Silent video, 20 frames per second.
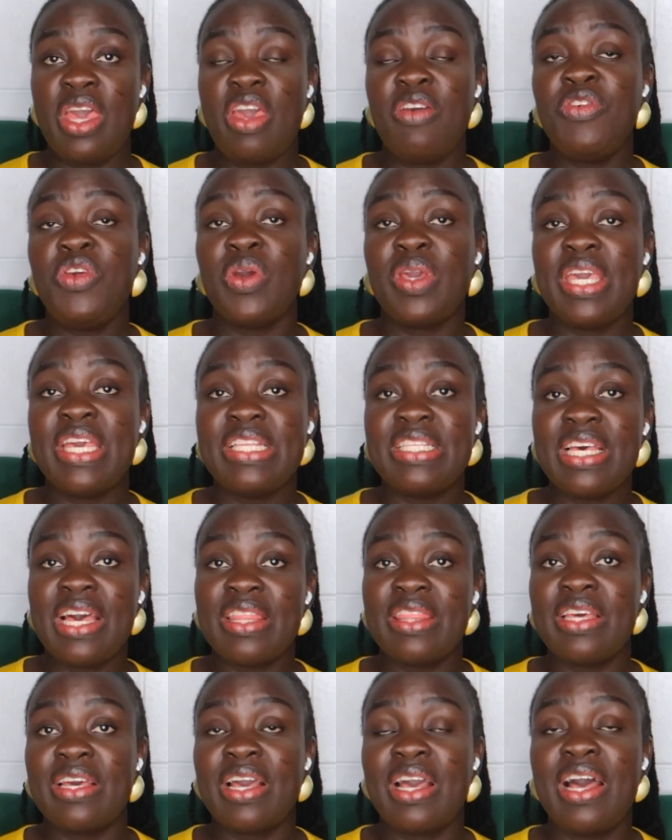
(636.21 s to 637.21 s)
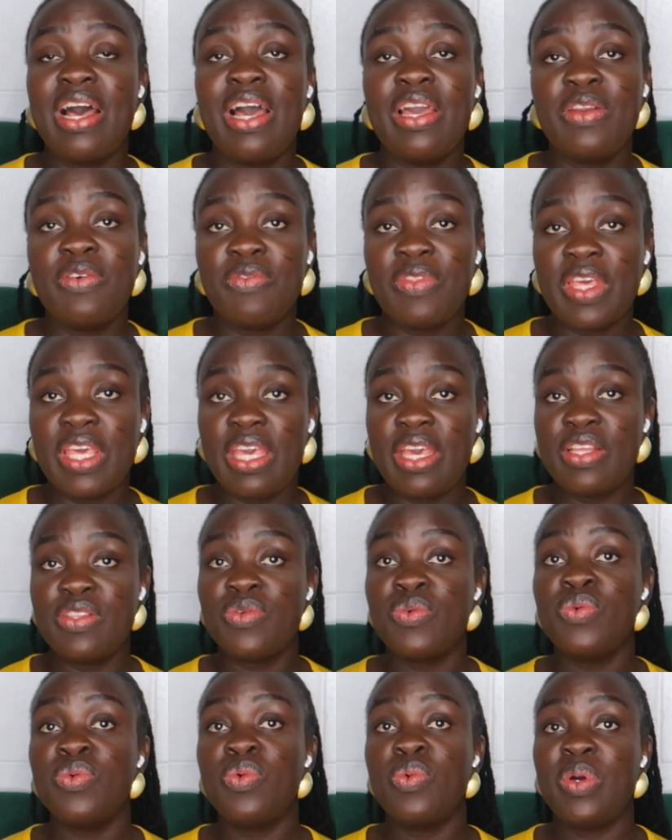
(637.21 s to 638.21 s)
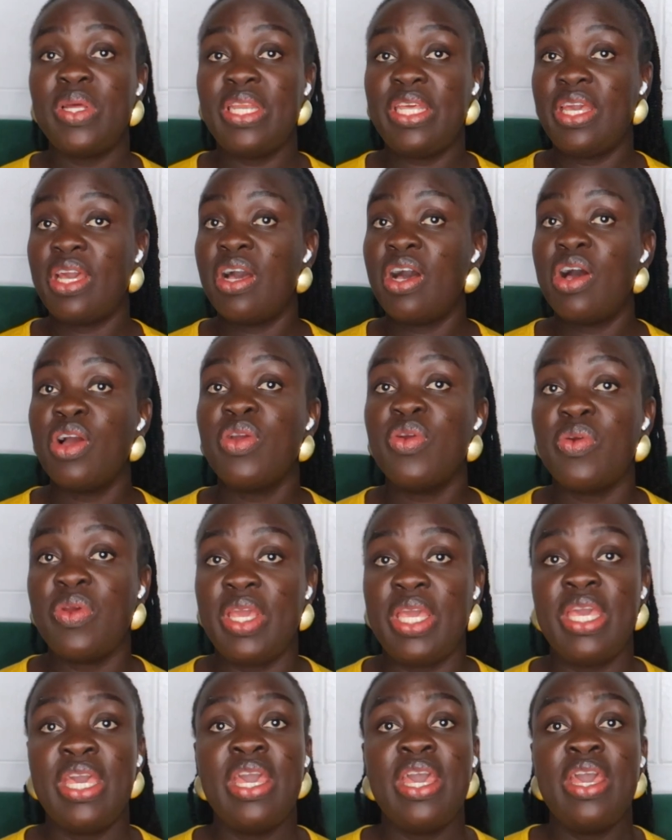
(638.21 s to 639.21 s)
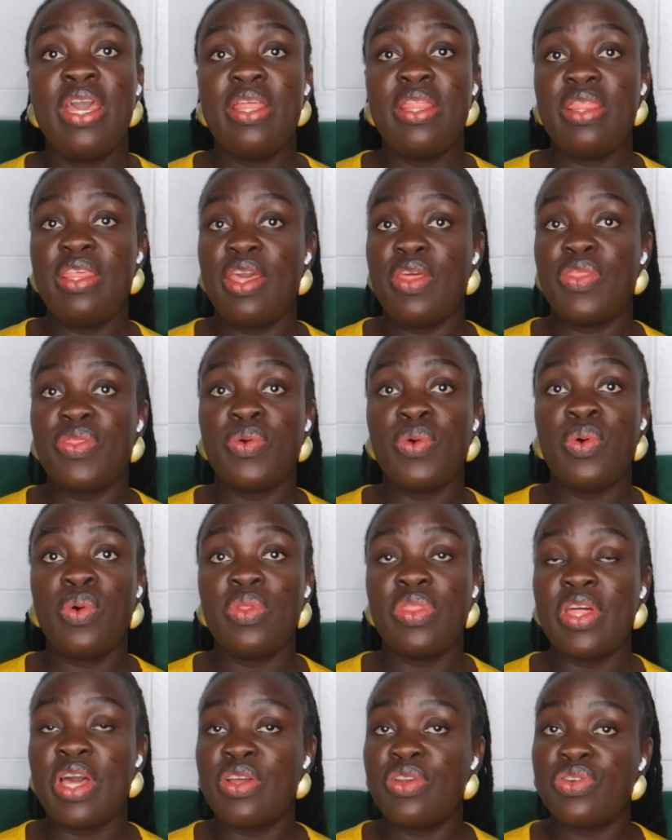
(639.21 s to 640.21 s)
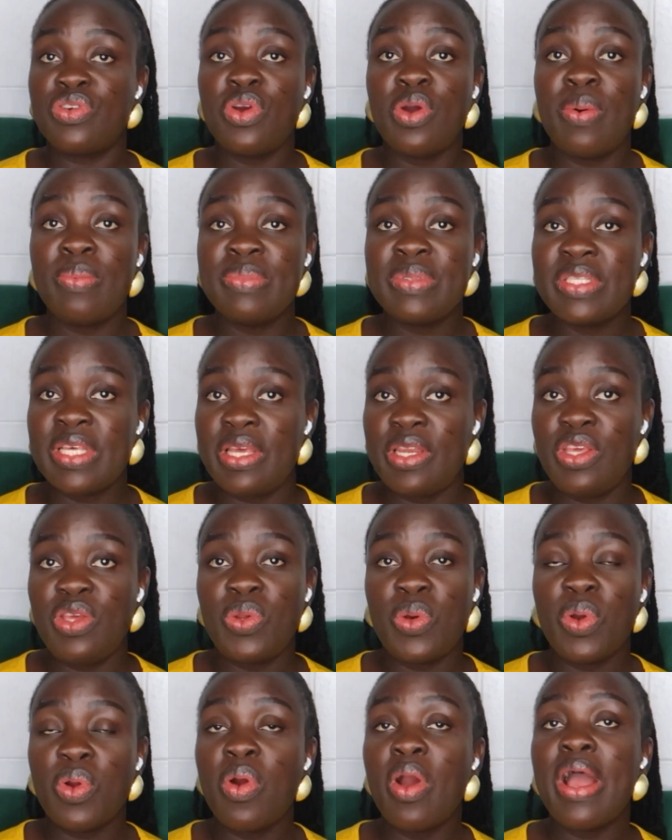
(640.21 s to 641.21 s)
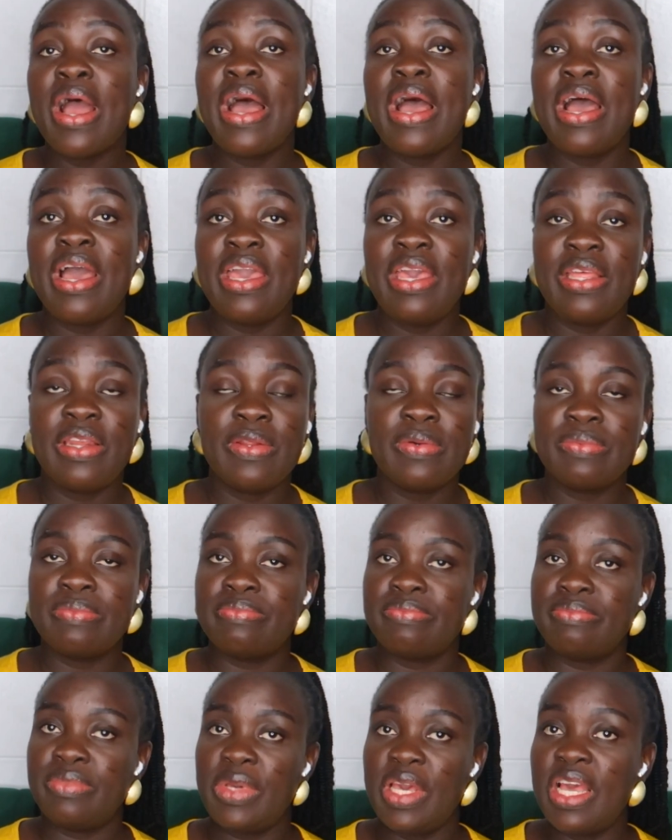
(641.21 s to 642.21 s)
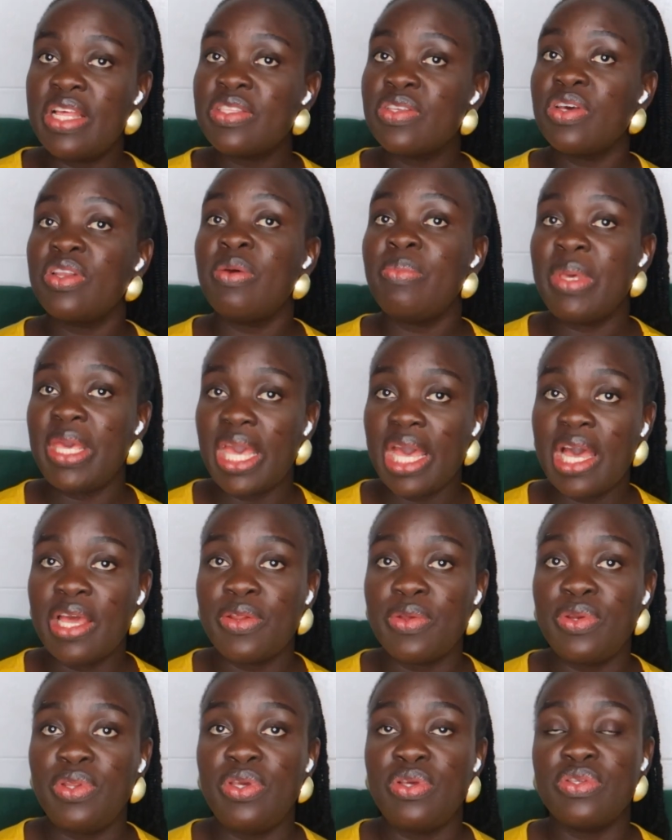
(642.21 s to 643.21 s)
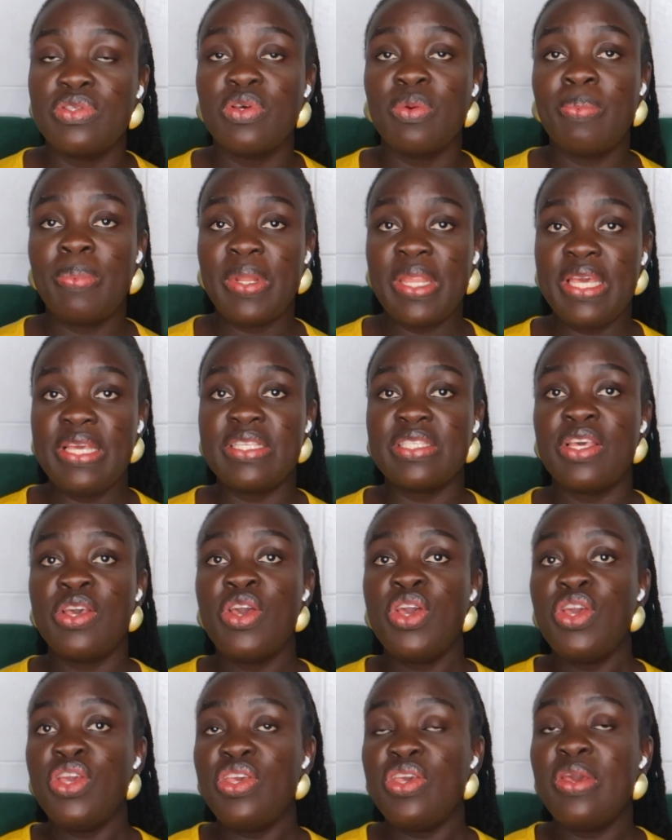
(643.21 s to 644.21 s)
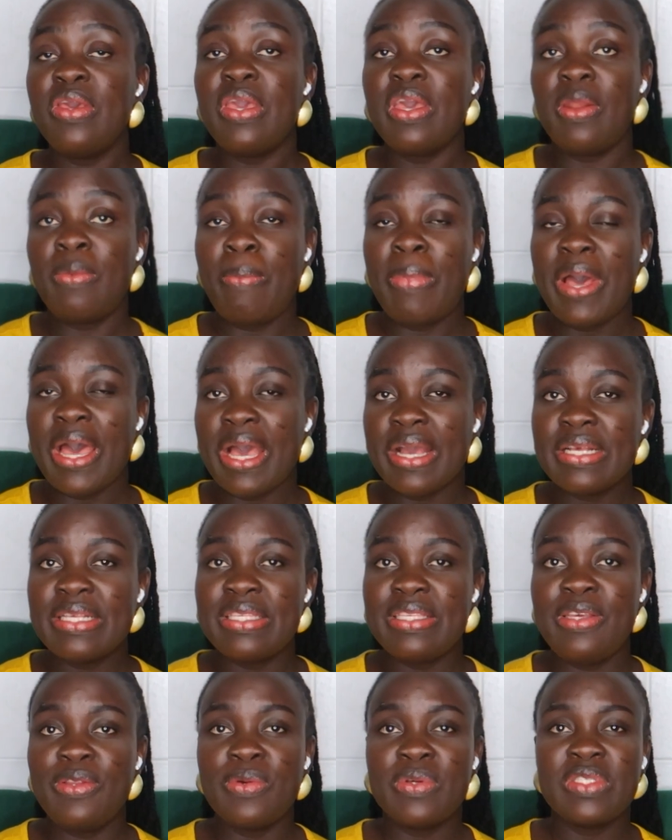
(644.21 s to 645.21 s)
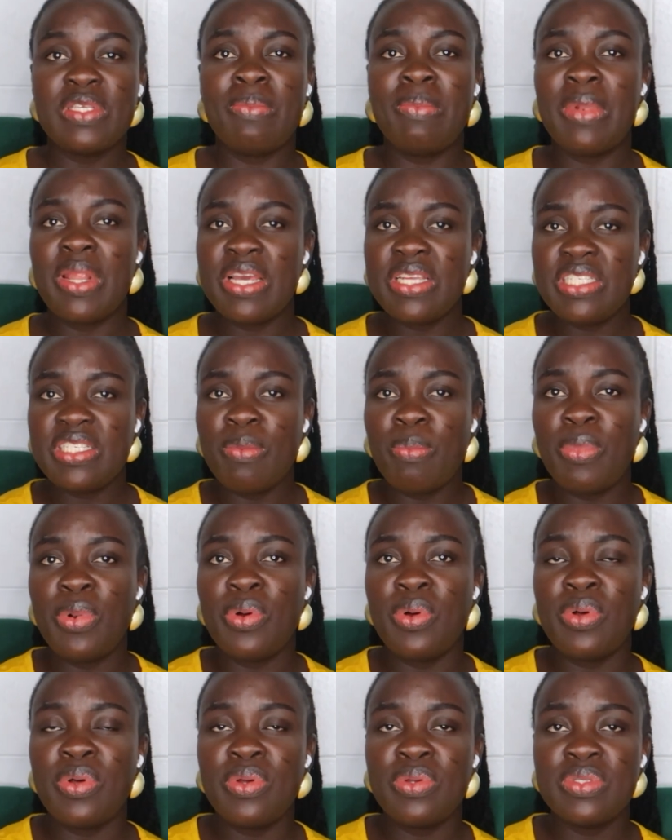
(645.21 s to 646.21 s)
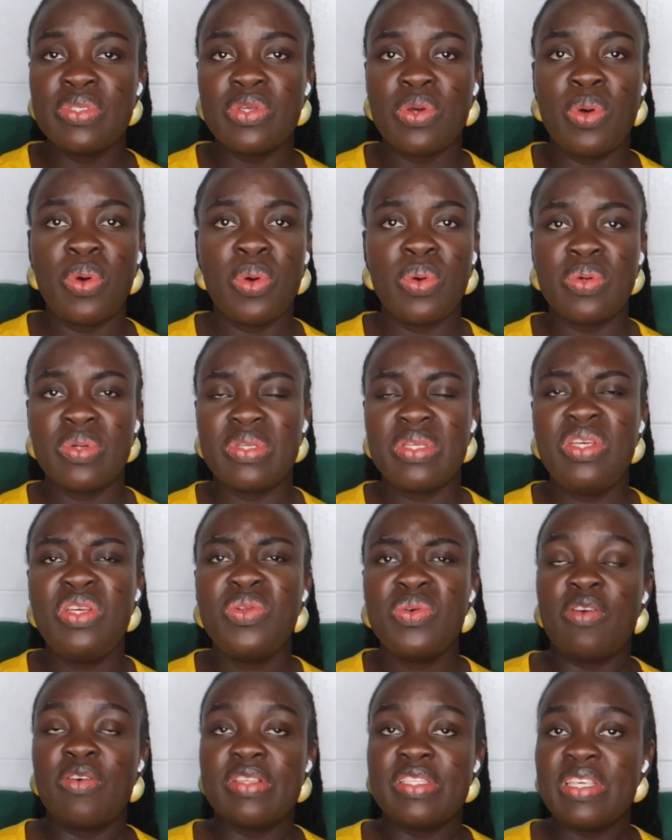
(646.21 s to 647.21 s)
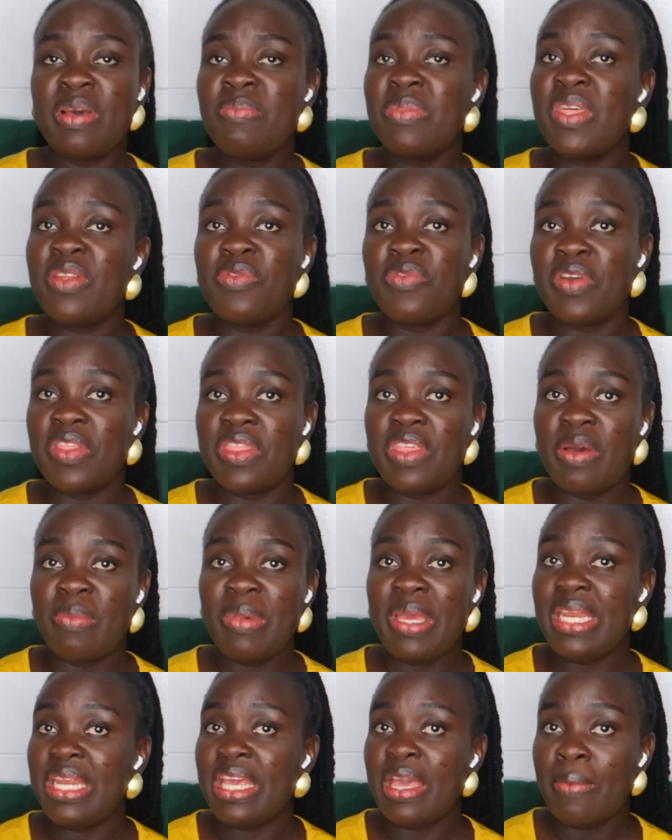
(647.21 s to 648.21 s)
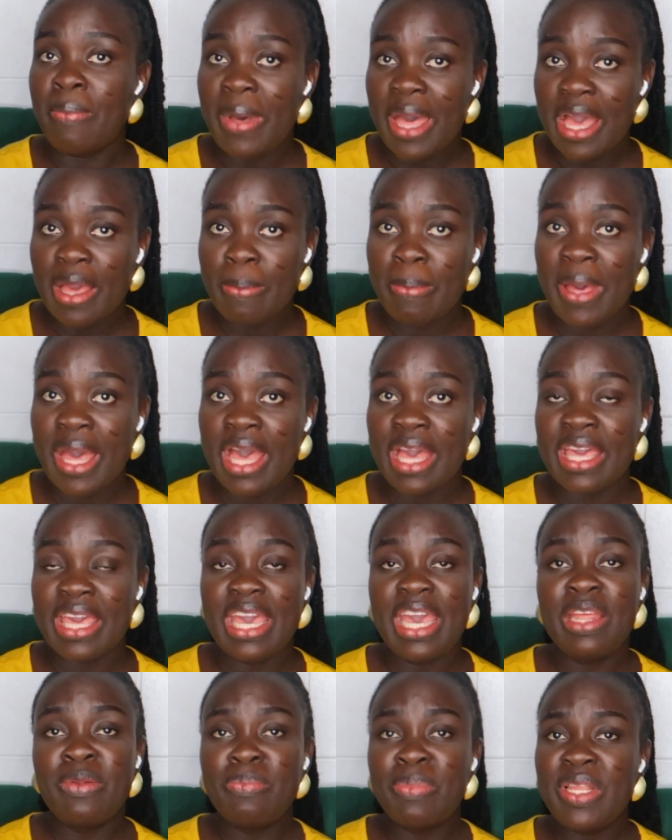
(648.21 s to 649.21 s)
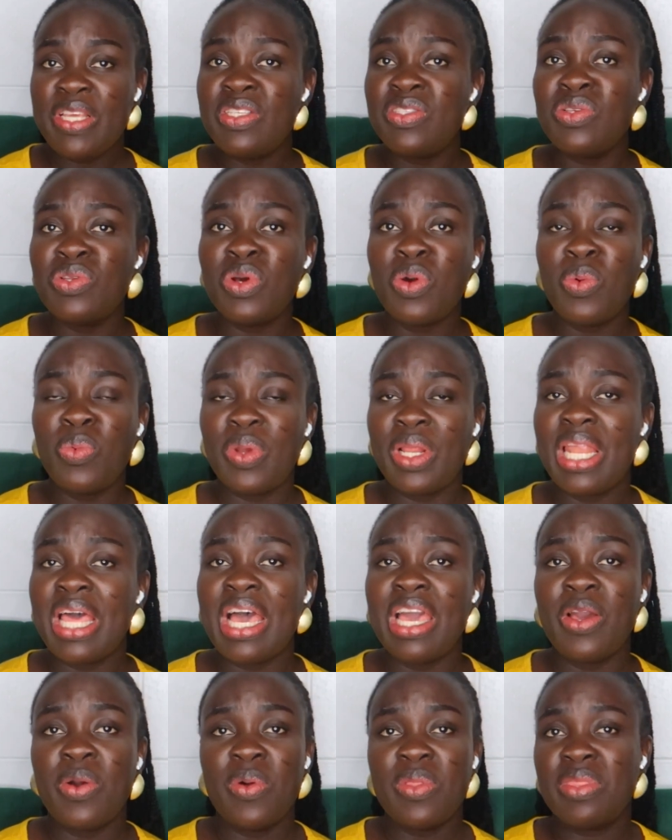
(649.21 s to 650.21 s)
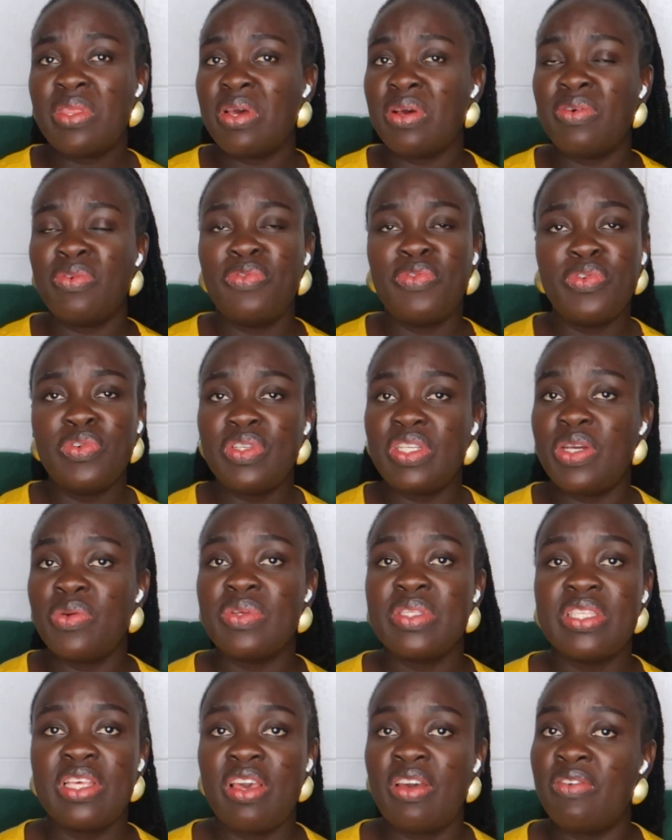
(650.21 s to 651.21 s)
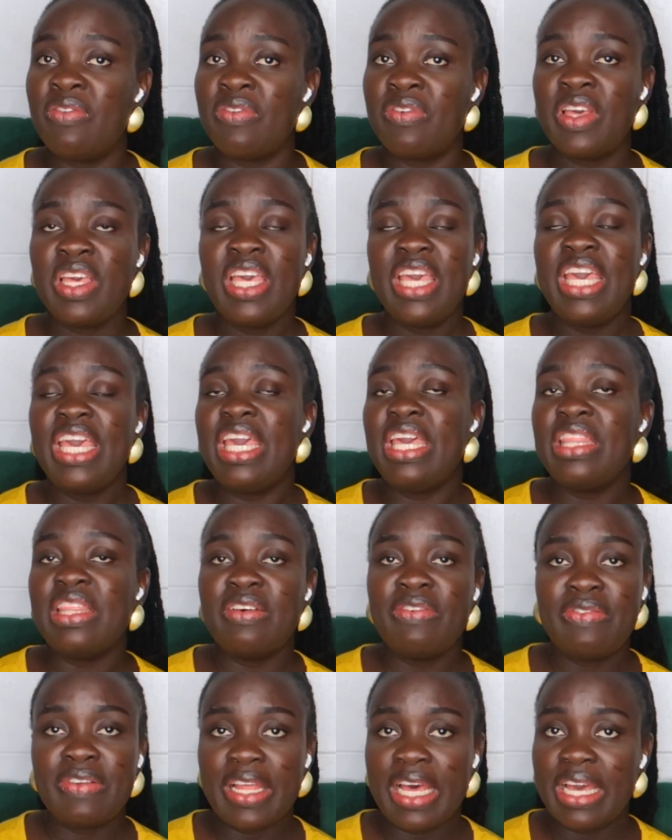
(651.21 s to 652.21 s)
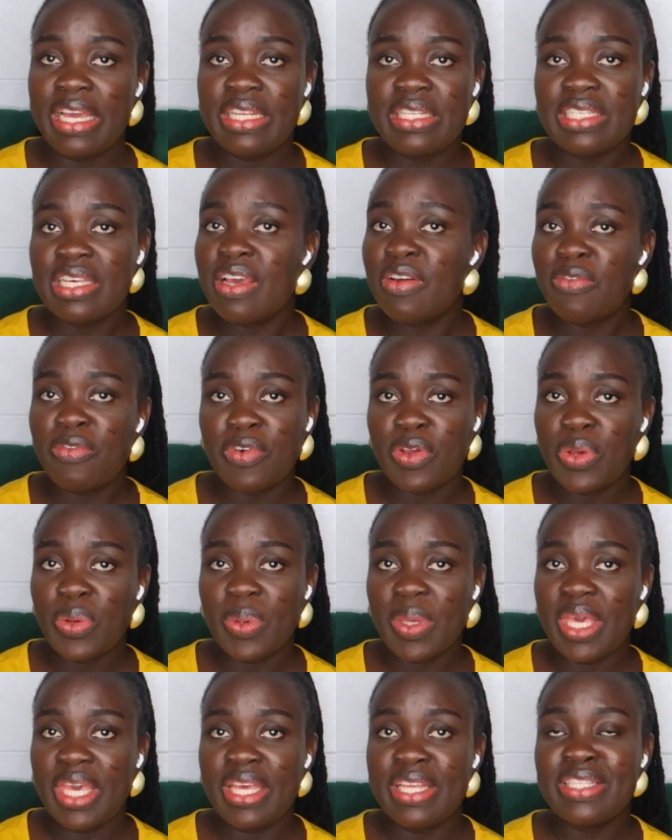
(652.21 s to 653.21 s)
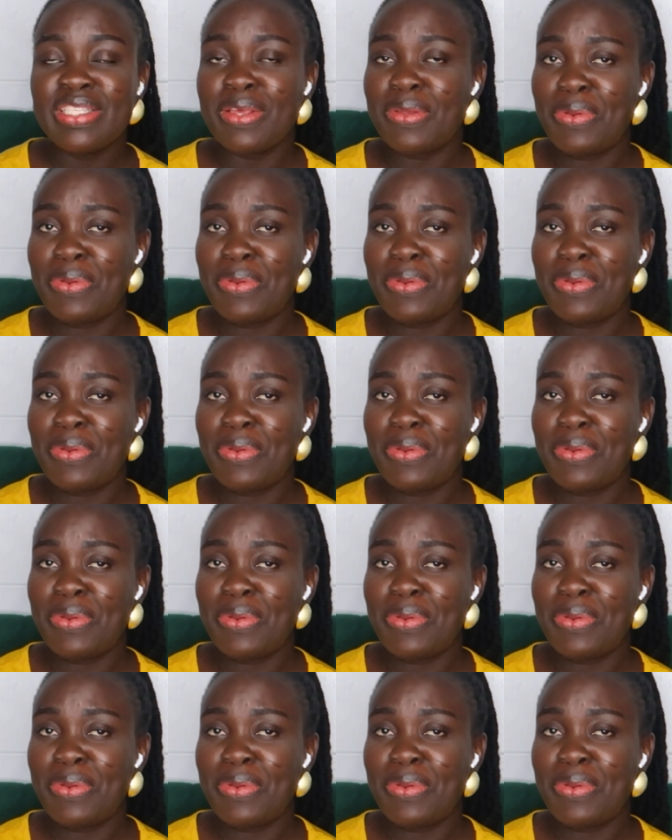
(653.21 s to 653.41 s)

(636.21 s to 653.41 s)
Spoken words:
If your kids are the kind of the kids who, when they are hungry, they throw tantrums and, you know, cry, and it's gonna be hard on you. So please, you can pack, you know, some Lunchables or, you know, something for them in their backpack. And please do not rely on the food they'll serve in the flight for your kids.